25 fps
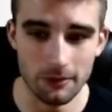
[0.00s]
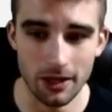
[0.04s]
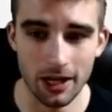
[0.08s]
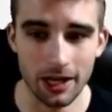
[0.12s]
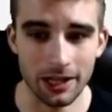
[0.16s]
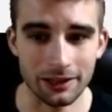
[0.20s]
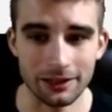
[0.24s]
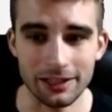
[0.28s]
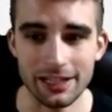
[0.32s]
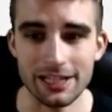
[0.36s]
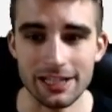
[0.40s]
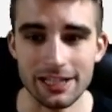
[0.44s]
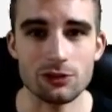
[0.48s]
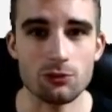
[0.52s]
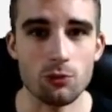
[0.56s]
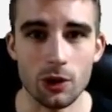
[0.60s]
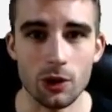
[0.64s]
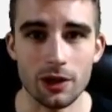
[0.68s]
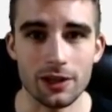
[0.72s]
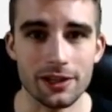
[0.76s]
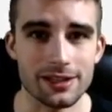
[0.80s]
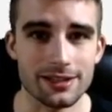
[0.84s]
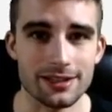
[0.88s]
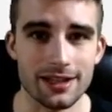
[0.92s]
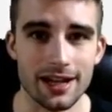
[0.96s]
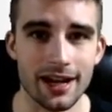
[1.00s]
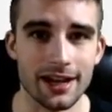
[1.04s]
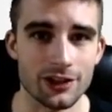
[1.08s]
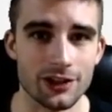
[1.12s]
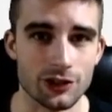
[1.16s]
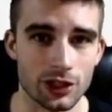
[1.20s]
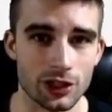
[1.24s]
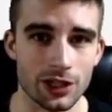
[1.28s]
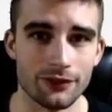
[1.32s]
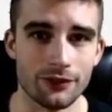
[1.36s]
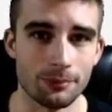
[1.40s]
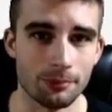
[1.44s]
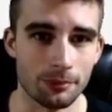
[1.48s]
at least one of these guys
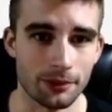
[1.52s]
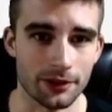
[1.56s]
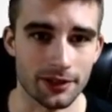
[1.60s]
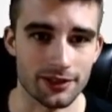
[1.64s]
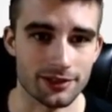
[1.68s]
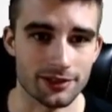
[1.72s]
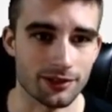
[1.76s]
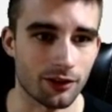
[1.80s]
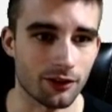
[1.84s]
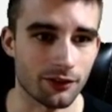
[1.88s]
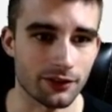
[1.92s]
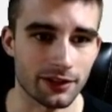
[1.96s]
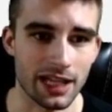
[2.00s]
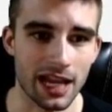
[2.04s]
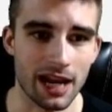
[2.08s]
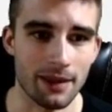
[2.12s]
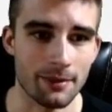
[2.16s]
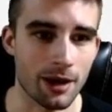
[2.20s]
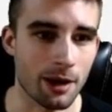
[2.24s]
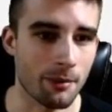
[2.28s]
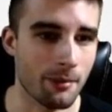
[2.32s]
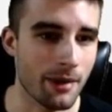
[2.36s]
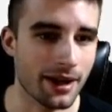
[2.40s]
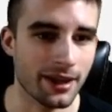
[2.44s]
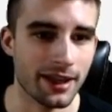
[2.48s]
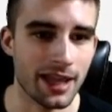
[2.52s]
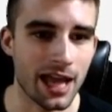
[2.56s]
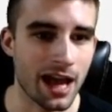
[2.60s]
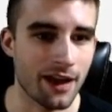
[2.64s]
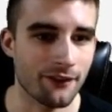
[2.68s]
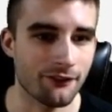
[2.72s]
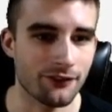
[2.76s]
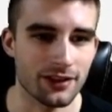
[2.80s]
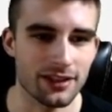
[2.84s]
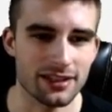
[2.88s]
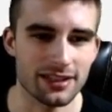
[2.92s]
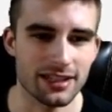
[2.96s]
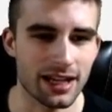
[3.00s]
should have a pretty solid game. Now,
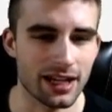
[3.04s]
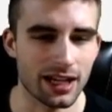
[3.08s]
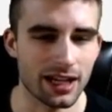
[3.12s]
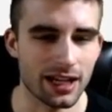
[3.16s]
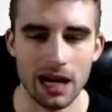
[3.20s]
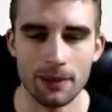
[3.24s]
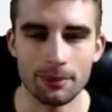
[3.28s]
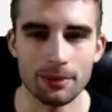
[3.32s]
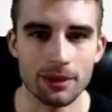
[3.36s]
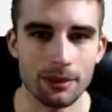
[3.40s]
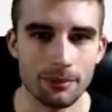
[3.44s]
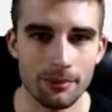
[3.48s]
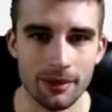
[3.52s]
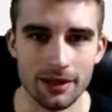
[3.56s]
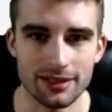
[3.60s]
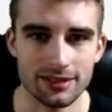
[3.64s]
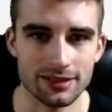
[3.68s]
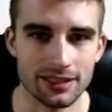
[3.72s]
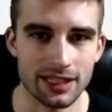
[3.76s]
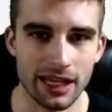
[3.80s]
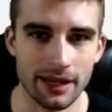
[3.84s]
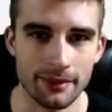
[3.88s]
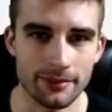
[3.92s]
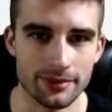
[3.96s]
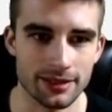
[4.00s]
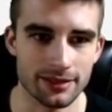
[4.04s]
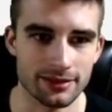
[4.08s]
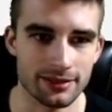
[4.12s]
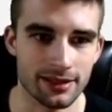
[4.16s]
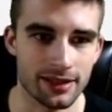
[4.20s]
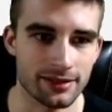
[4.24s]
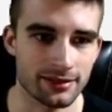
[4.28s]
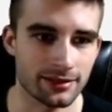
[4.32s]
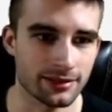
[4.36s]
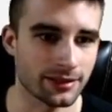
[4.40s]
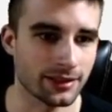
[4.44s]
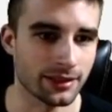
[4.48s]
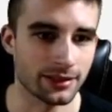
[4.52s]
Metcalf, he's had a couple of bust games this
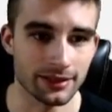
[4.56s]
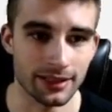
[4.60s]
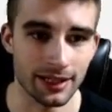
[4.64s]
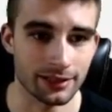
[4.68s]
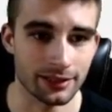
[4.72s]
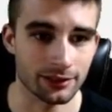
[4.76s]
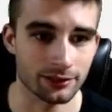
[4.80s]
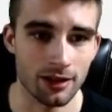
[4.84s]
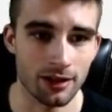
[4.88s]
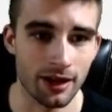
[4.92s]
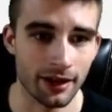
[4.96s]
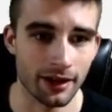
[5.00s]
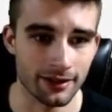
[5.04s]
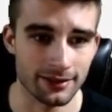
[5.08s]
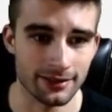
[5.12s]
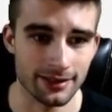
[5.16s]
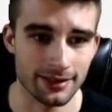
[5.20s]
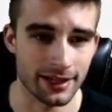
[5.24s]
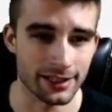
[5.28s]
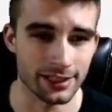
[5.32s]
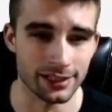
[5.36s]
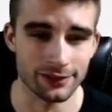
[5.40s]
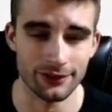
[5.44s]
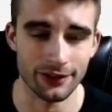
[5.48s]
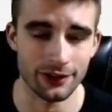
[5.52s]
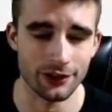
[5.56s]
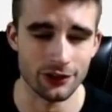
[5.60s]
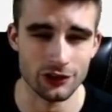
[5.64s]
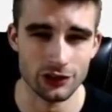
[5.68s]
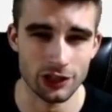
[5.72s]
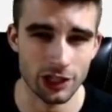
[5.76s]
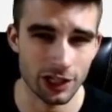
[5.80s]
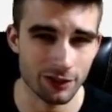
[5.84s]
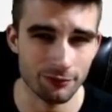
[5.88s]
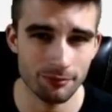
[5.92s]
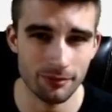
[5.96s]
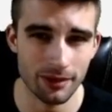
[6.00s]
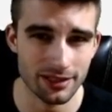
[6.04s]
season, and Tyler Lockett's had his fair
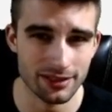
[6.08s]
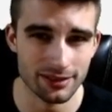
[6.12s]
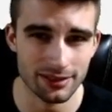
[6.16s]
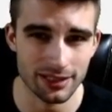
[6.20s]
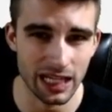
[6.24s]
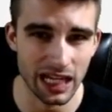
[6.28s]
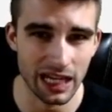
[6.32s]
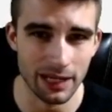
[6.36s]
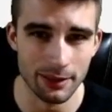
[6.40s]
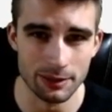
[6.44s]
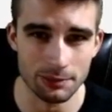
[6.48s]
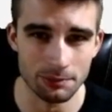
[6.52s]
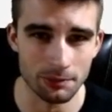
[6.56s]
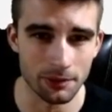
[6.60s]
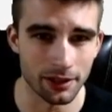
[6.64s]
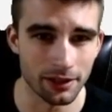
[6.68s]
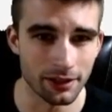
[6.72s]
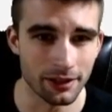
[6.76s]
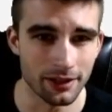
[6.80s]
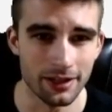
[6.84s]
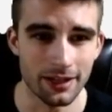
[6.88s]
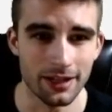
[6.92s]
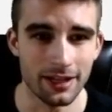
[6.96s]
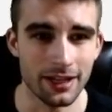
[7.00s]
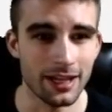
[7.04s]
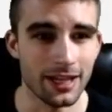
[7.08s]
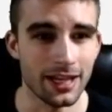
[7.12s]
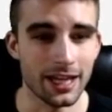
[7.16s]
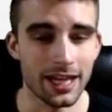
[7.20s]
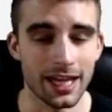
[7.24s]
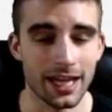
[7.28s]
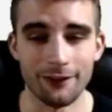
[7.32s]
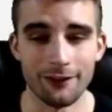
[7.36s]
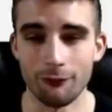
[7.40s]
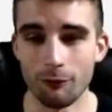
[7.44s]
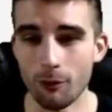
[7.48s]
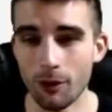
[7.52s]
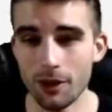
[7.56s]
share of bust games. But
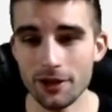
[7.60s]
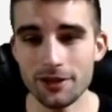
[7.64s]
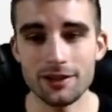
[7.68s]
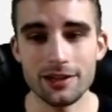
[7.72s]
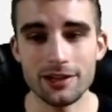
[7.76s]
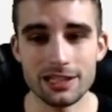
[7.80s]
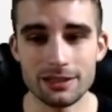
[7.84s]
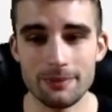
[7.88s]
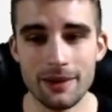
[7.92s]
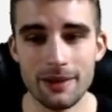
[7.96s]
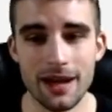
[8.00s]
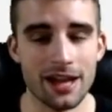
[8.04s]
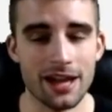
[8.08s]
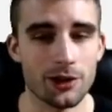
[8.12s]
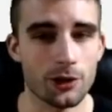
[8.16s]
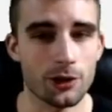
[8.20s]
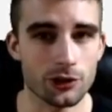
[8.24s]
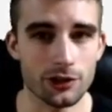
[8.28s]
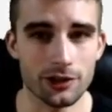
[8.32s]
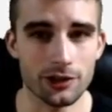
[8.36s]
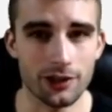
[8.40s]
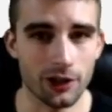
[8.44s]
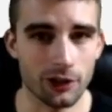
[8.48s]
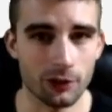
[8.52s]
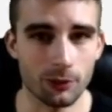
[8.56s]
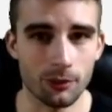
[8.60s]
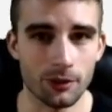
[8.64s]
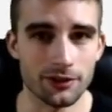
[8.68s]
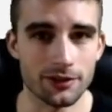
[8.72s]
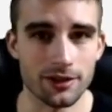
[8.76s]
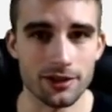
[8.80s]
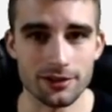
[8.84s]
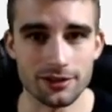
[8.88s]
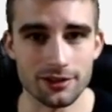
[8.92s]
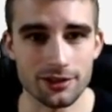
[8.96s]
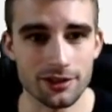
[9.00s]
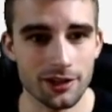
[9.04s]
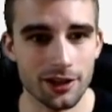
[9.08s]
if one does bad, usually the other one
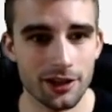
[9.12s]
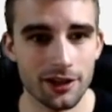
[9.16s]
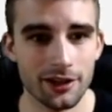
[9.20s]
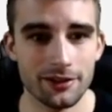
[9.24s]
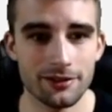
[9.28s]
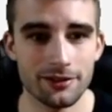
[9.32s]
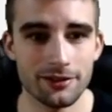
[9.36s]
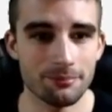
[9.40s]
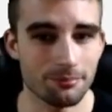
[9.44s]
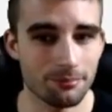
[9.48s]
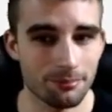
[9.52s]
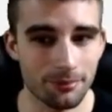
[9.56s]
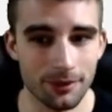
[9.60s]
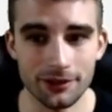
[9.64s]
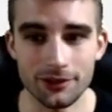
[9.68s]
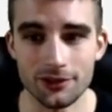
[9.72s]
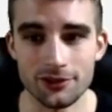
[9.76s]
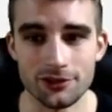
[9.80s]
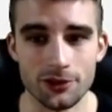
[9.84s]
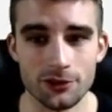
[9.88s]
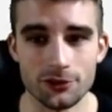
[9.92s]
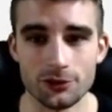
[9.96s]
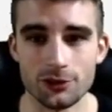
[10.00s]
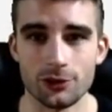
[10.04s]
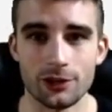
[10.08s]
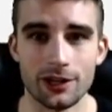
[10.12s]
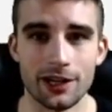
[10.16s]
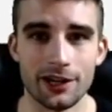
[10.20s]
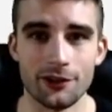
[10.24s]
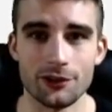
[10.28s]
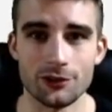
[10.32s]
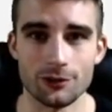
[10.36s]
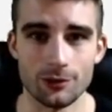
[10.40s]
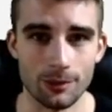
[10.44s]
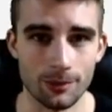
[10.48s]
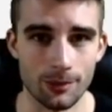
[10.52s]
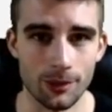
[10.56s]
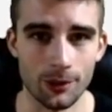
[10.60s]
does good. But there's also
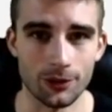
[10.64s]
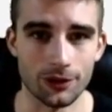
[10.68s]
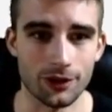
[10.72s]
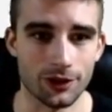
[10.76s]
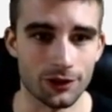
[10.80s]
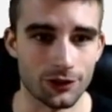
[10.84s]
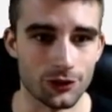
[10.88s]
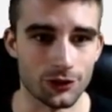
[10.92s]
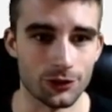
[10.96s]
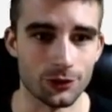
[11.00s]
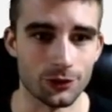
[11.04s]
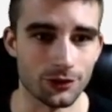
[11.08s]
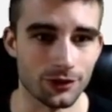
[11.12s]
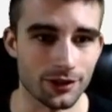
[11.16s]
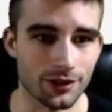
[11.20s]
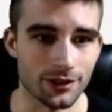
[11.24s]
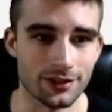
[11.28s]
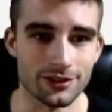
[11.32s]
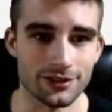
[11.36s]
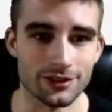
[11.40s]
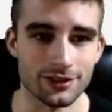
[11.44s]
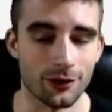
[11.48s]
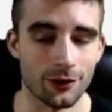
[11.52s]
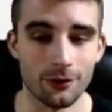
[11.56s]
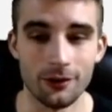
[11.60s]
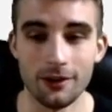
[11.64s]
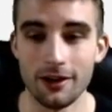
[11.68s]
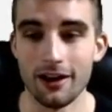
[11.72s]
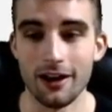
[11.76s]
scenarios where both can do good. So